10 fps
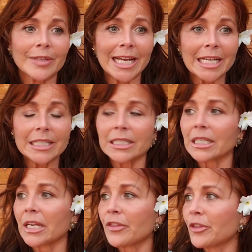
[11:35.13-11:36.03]
That,
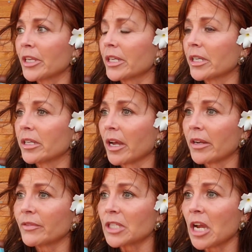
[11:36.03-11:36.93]
I think, a lot
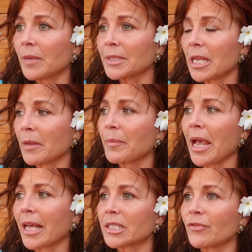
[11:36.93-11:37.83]
of times
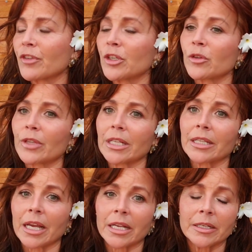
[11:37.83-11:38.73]
empaths feel
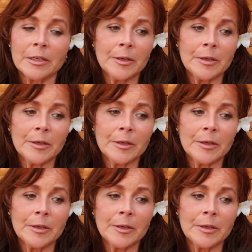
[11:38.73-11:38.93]
that